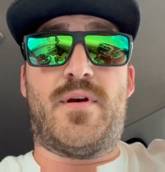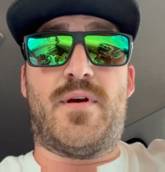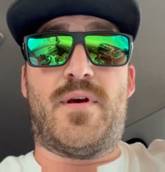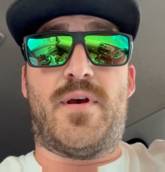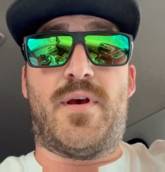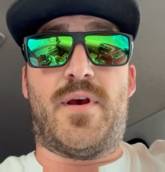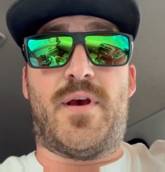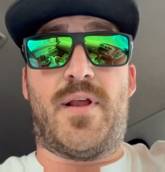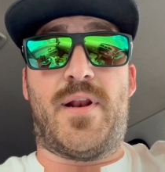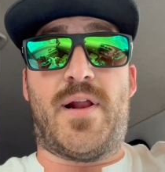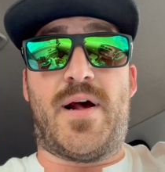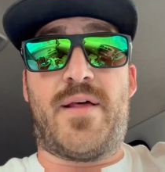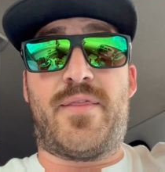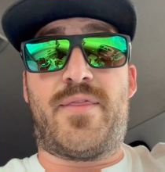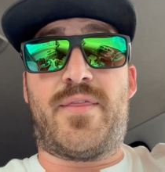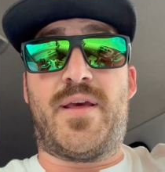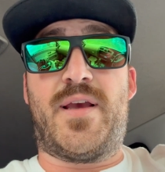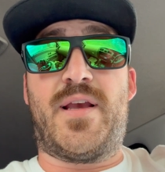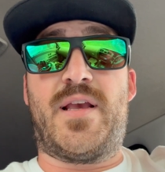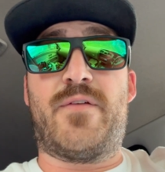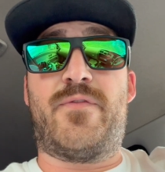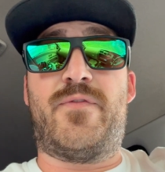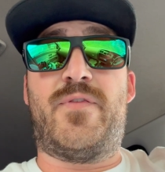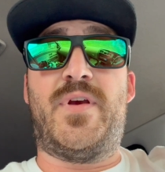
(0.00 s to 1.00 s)
And I
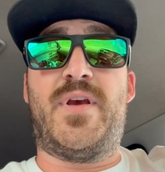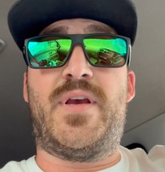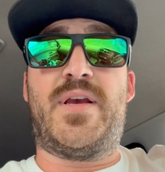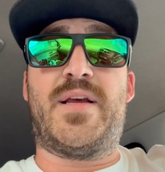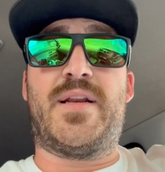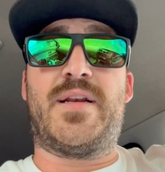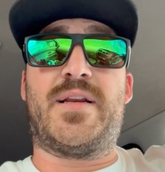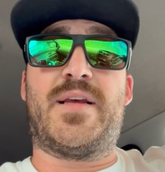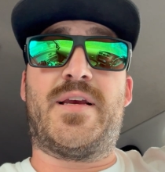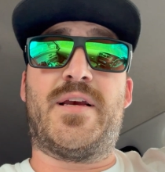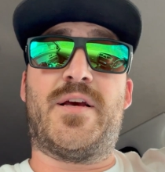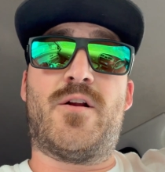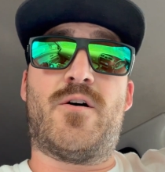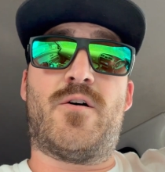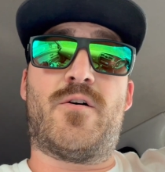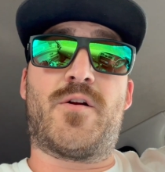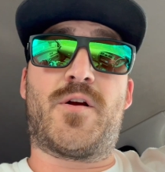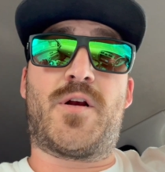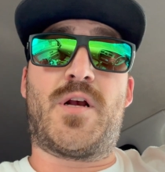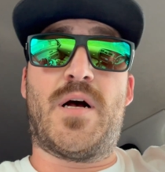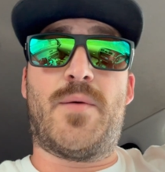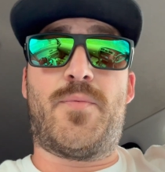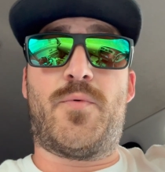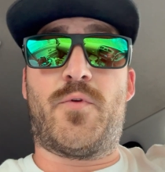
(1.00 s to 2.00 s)
think if he can get on a
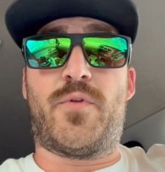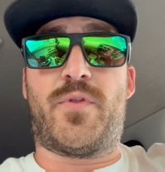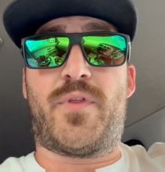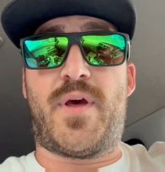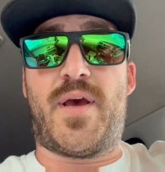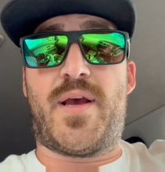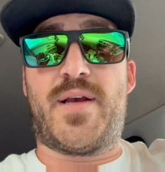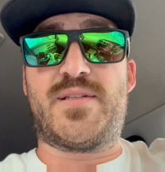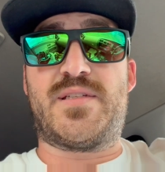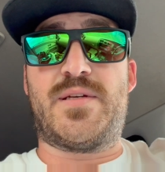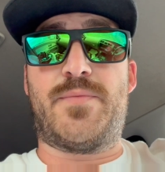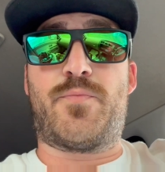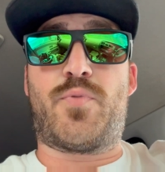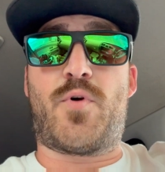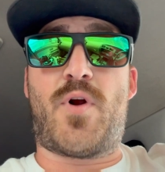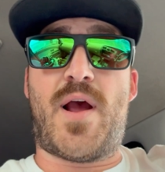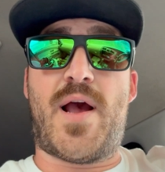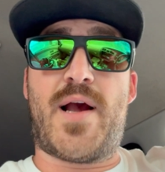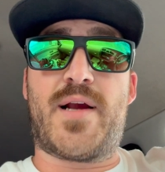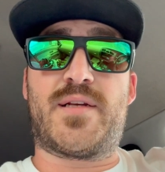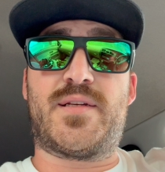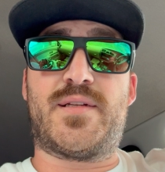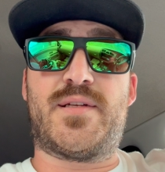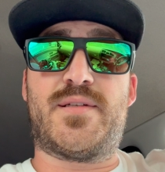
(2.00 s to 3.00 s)
couple things in
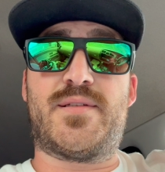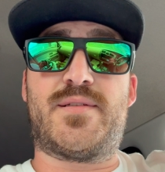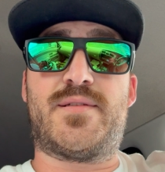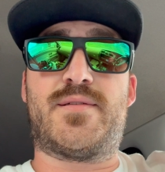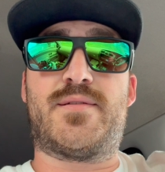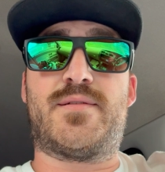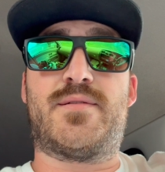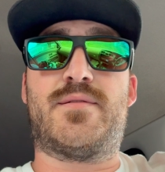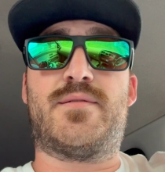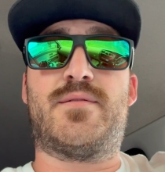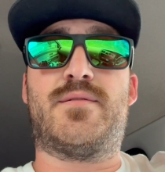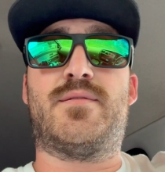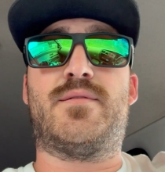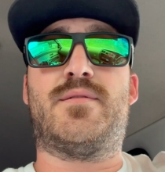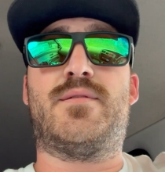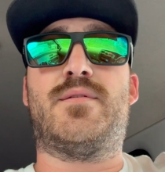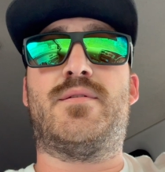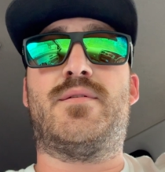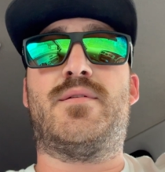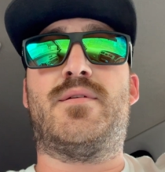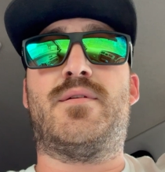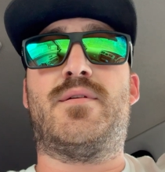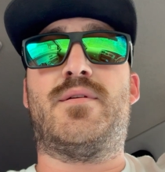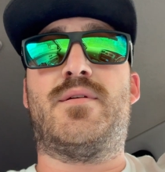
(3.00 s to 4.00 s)
practice
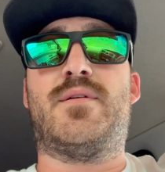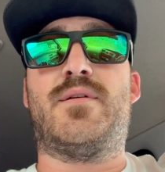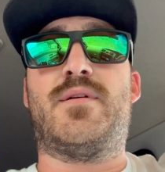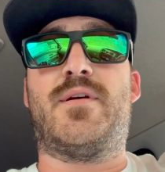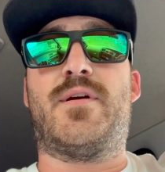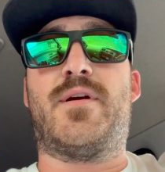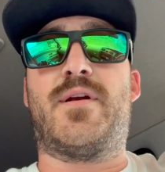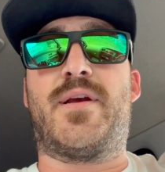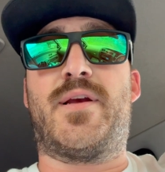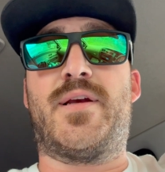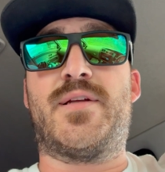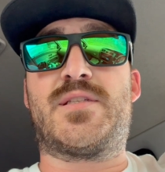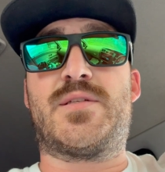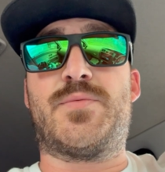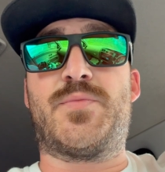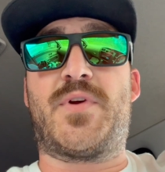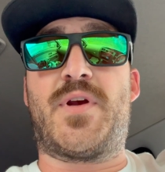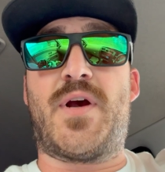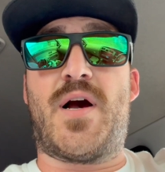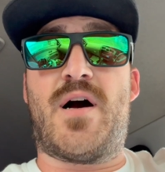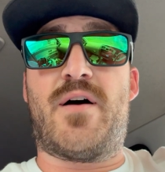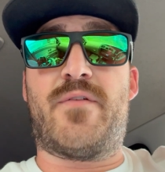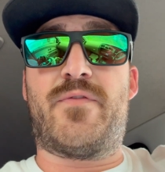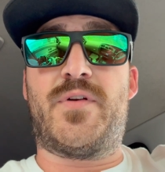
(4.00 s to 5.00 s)
and get some
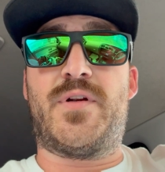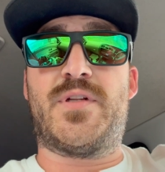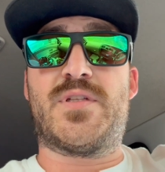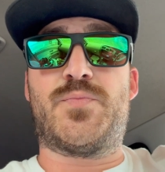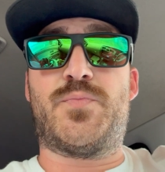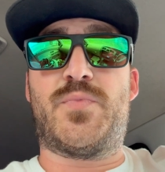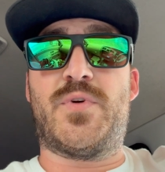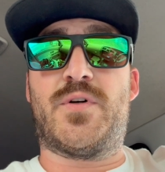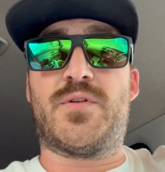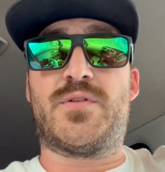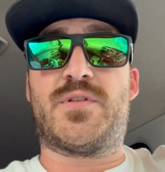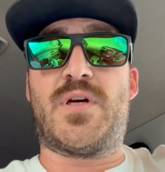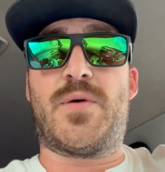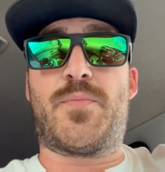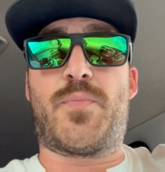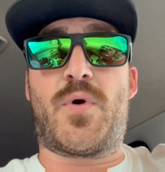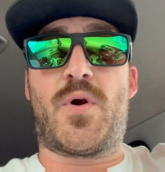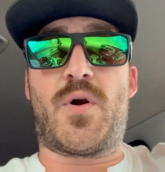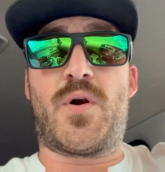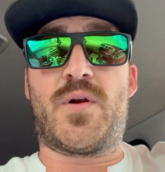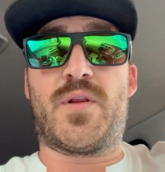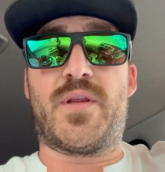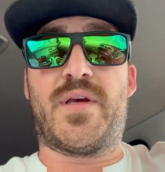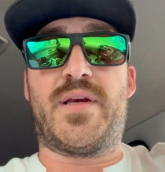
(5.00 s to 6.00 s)
confidence built up
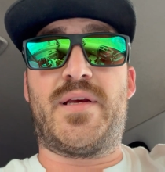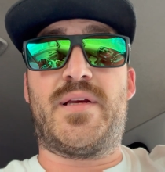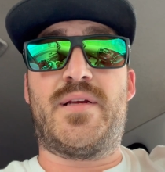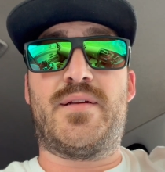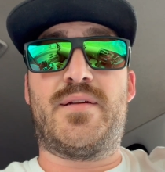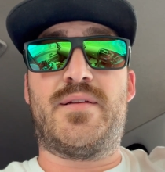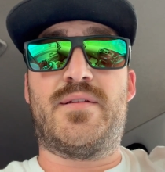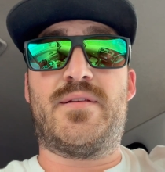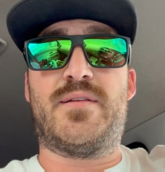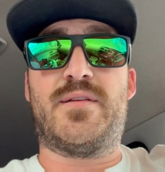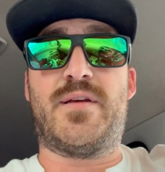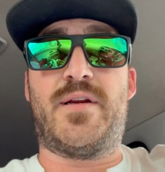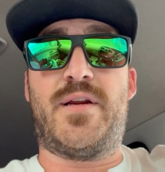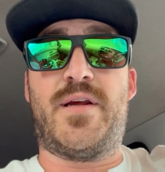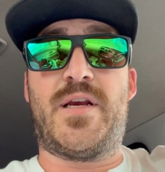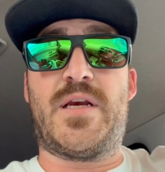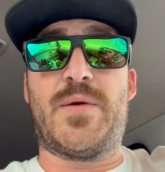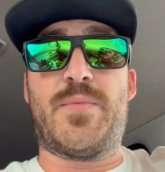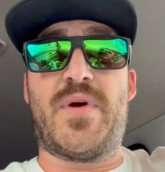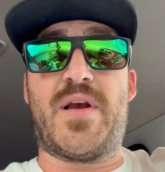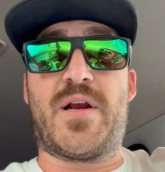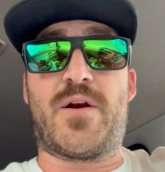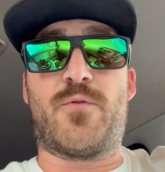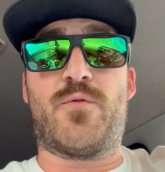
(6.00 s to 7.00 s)
early, that he
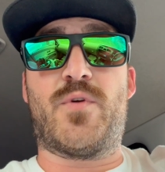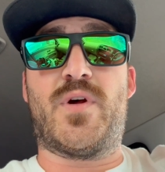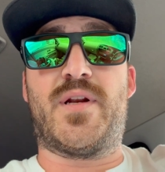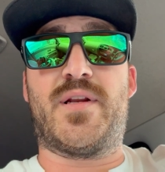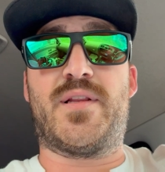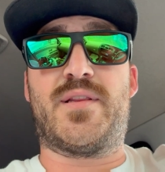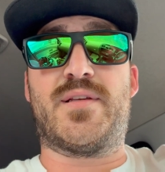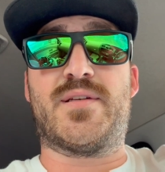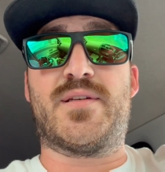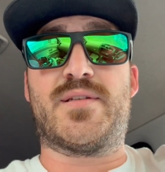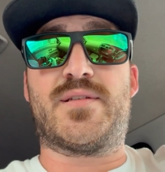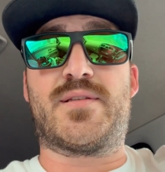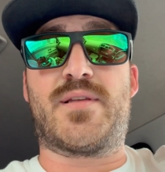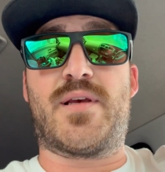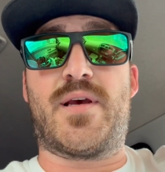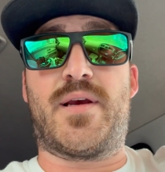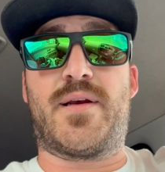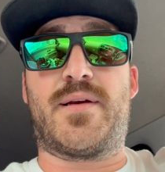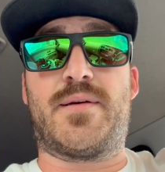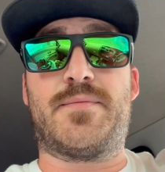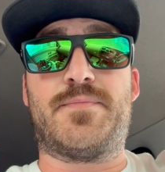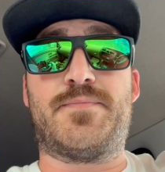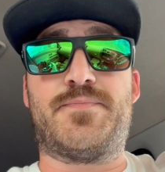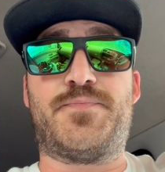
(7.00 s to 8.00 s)
can make a run at this thing.
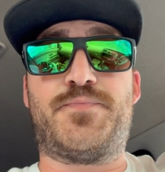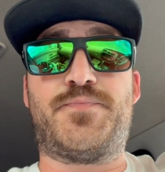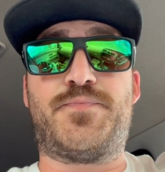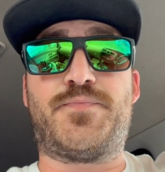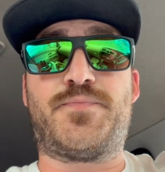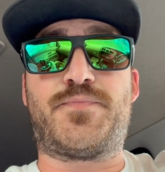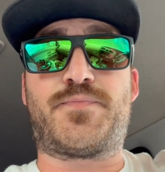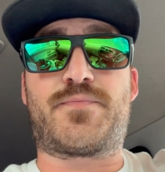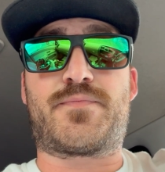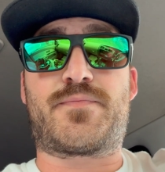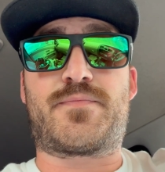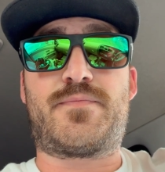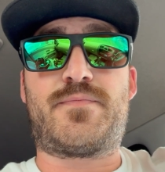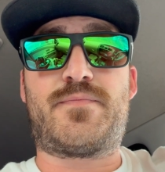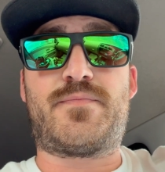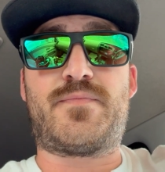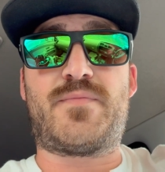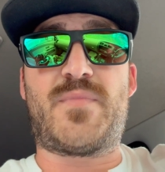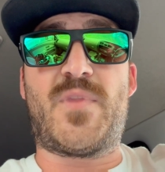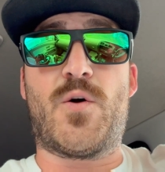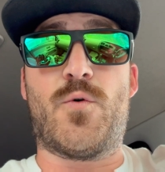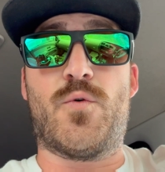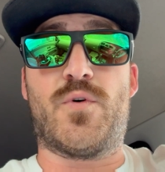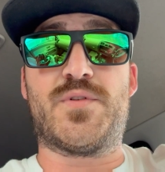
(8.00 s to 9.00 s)

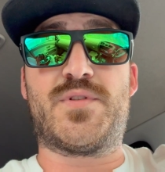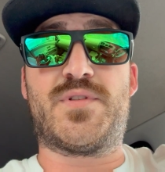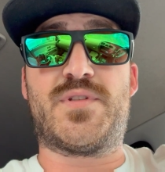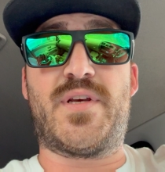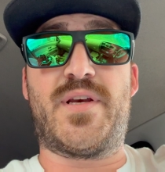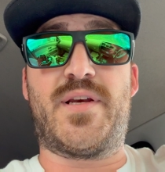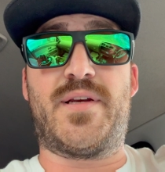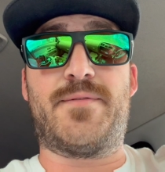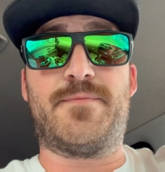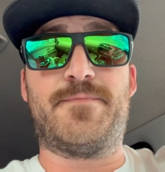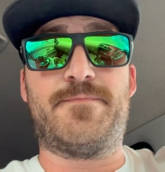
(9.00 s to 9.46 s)
We'll see.